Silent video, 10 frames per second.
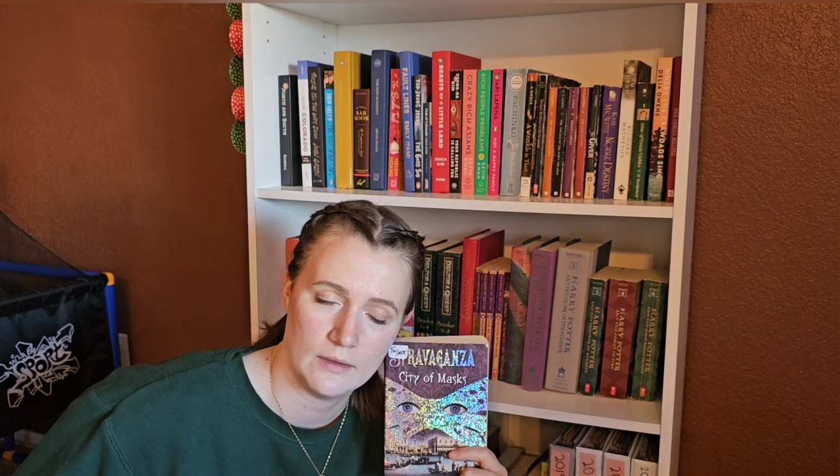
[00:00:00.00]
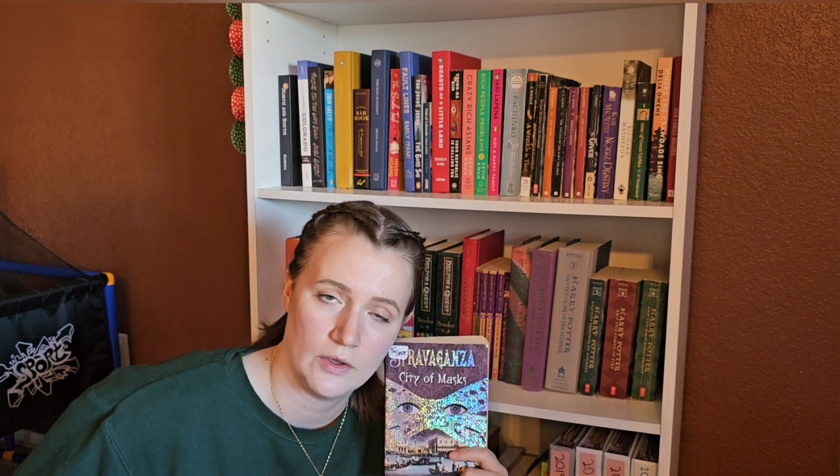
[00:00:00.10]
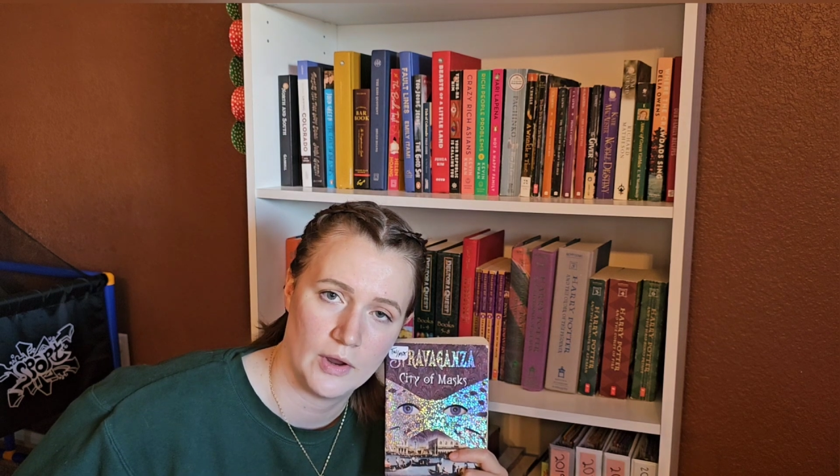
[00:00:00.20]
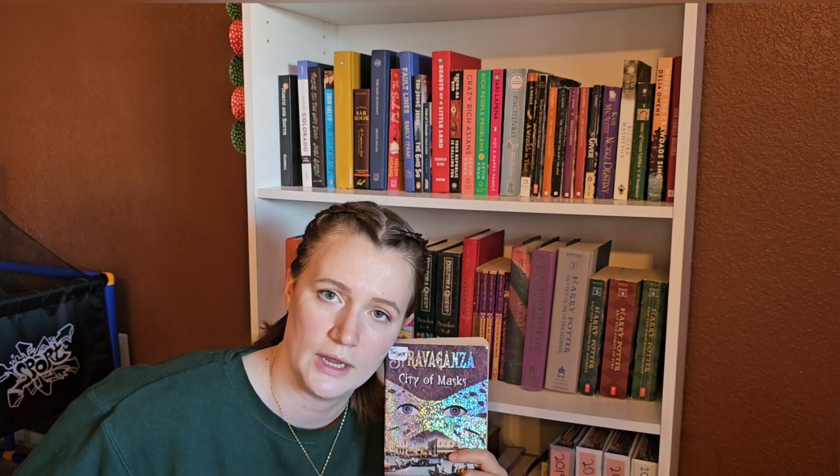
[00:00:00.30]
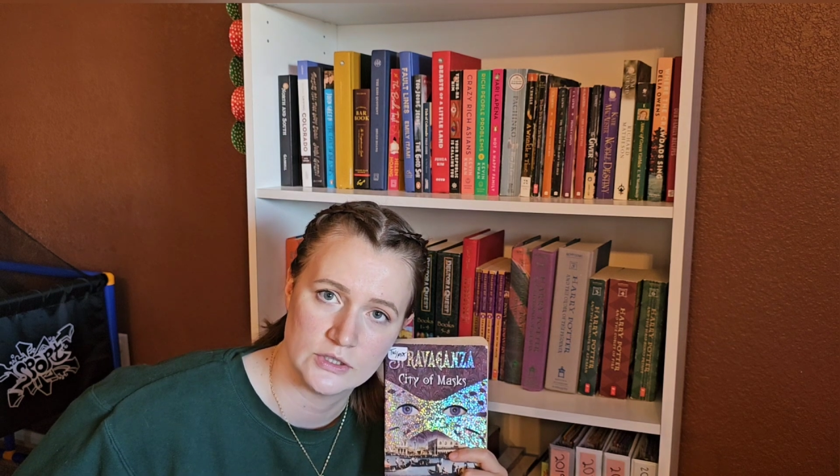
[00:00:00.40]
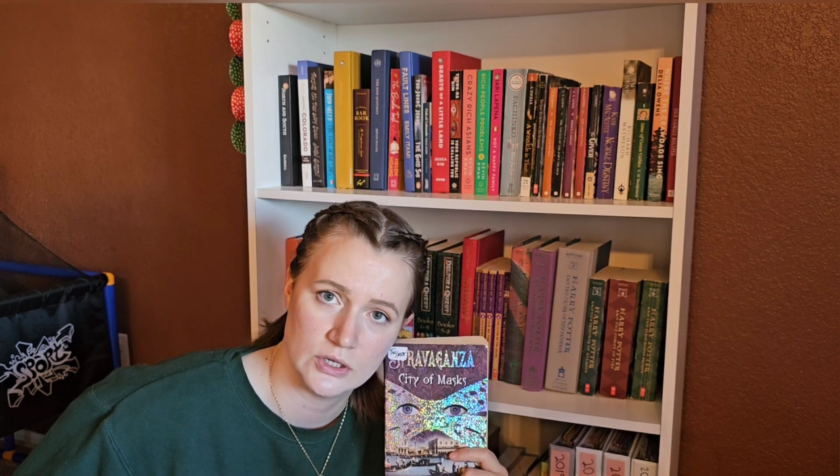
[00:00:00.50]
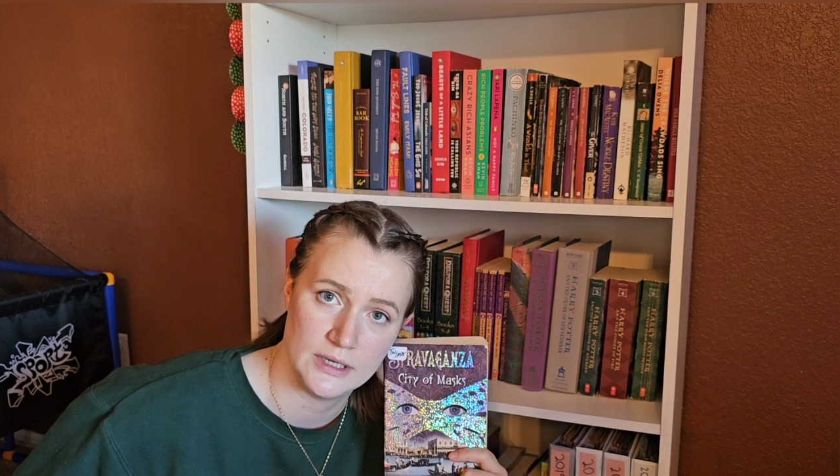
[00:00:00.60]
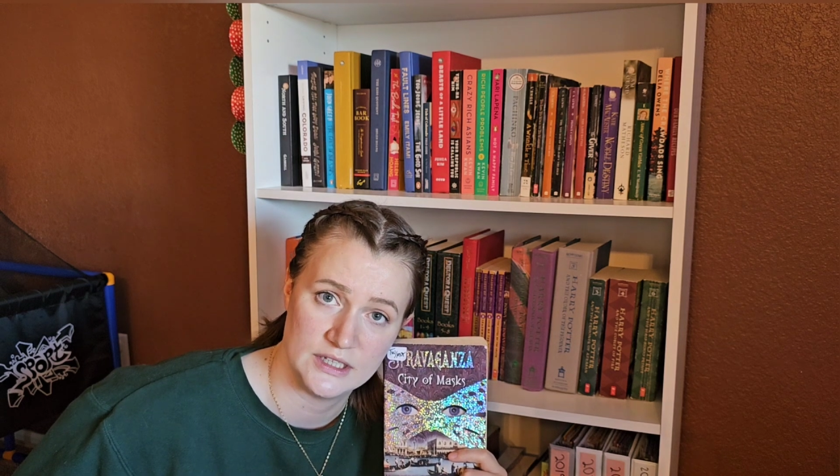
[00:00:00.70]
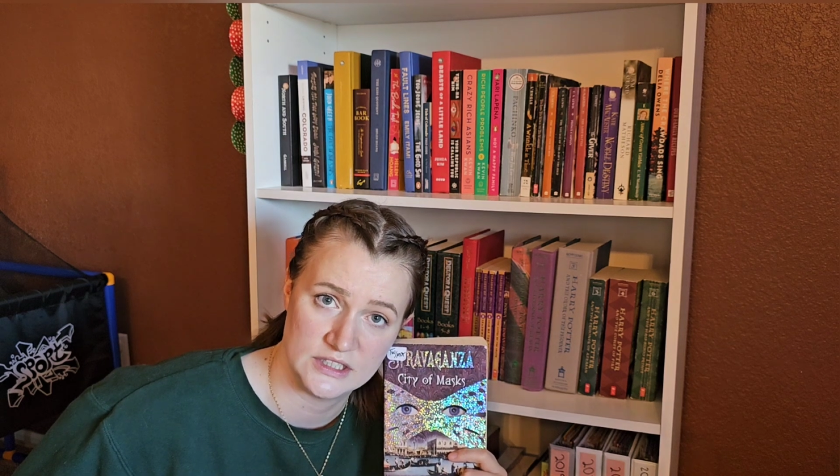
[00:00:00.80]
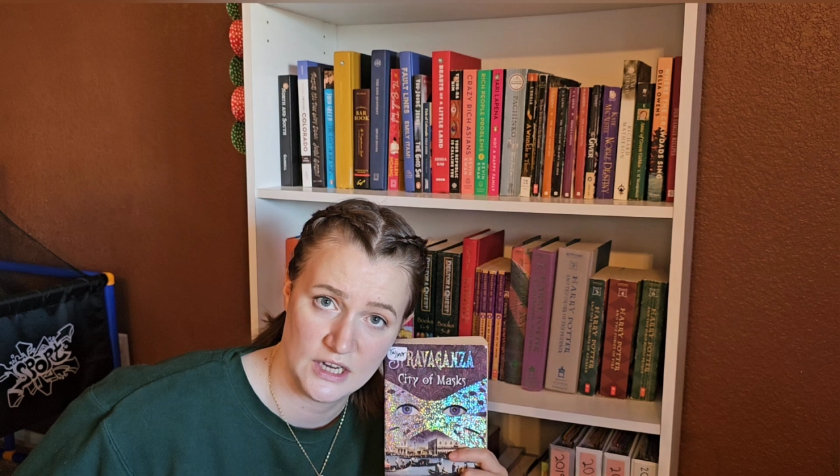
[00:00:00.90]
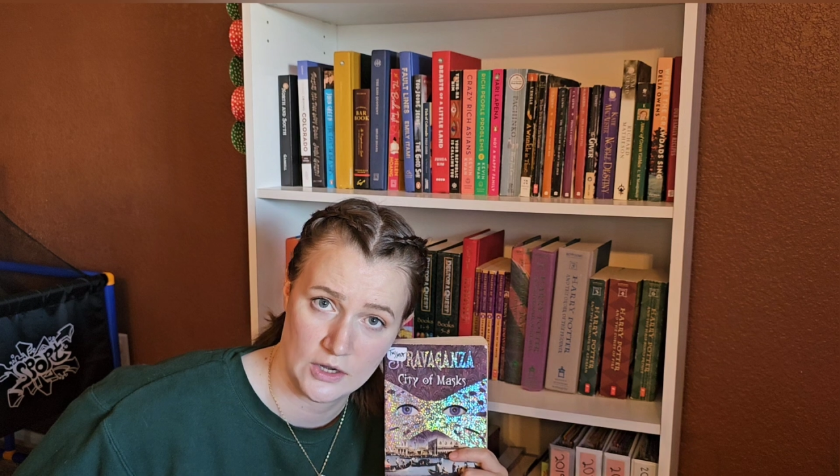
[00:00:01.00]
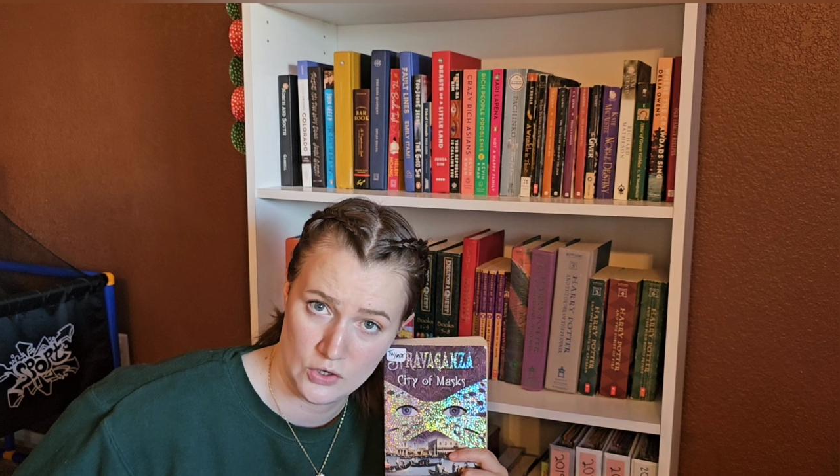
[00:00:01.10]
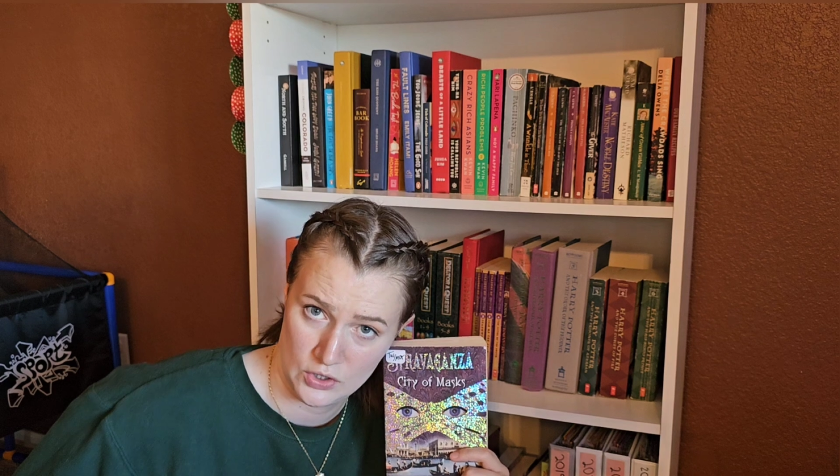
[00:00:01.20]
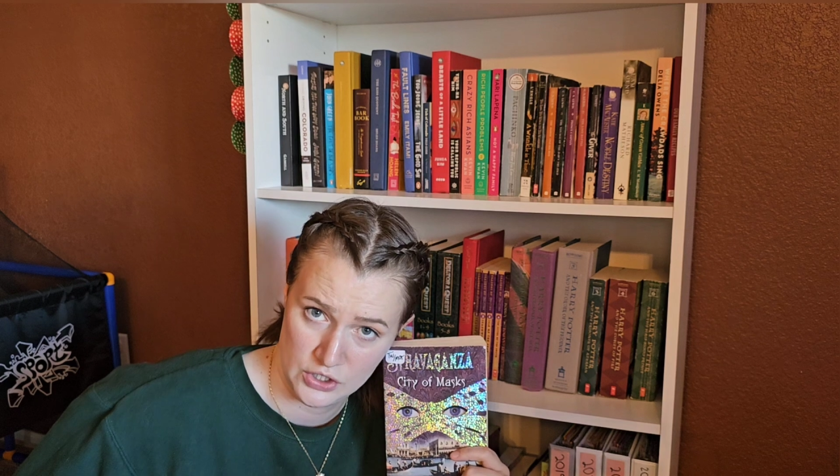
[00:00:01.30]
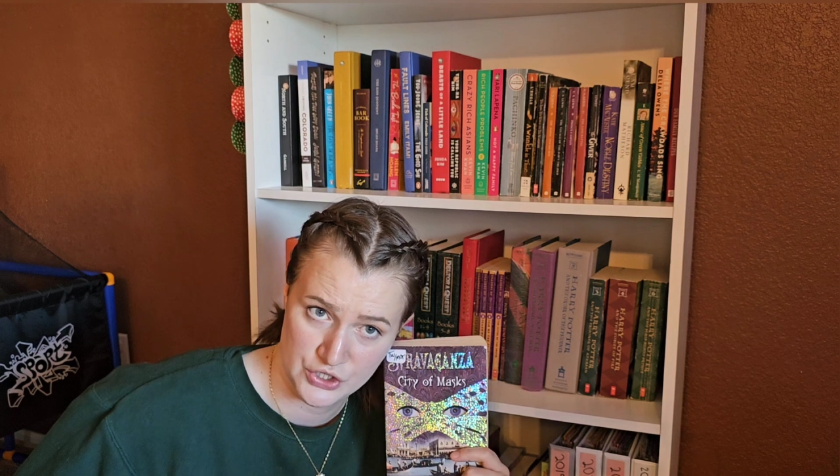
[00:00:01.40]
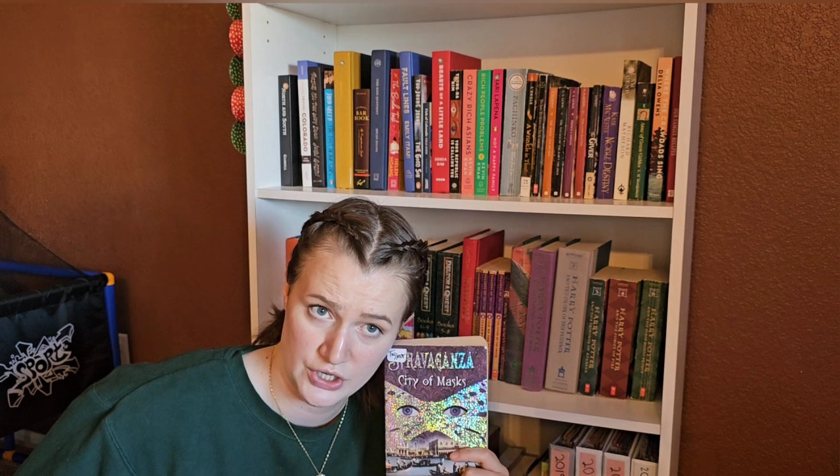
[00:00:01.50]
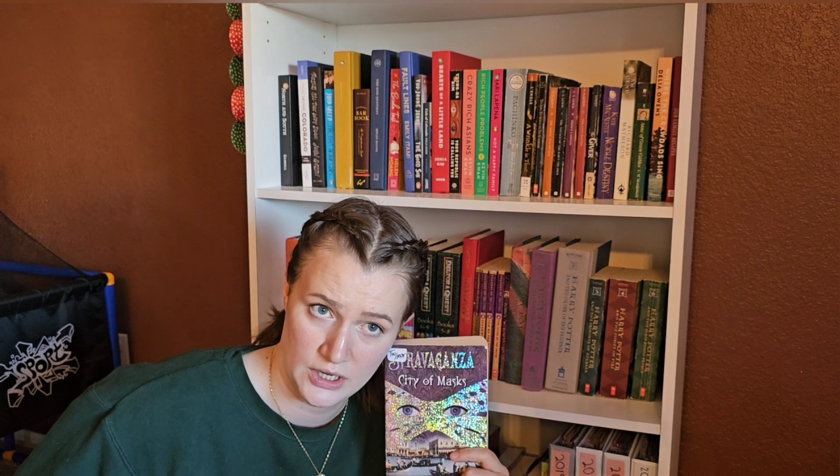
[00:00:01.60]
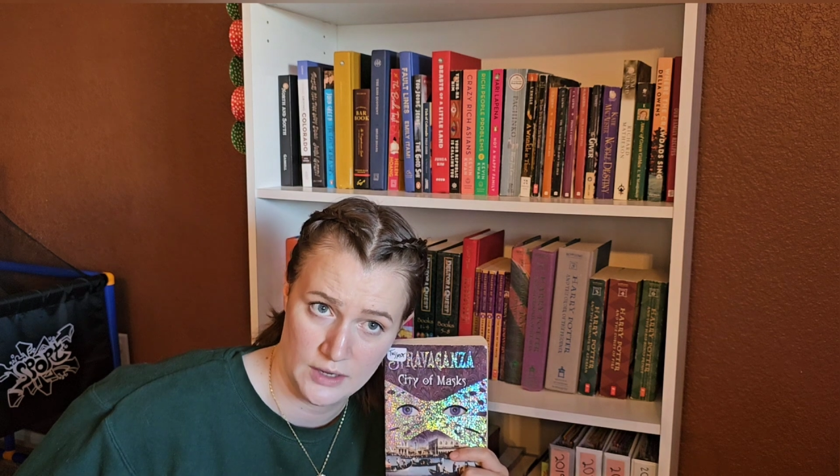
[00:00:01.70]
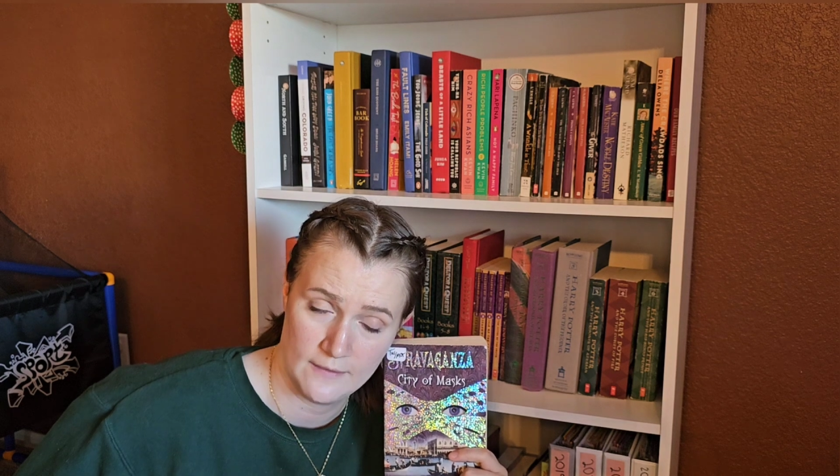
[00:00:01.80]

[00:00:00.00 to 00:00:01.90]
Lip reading: their hands on his technology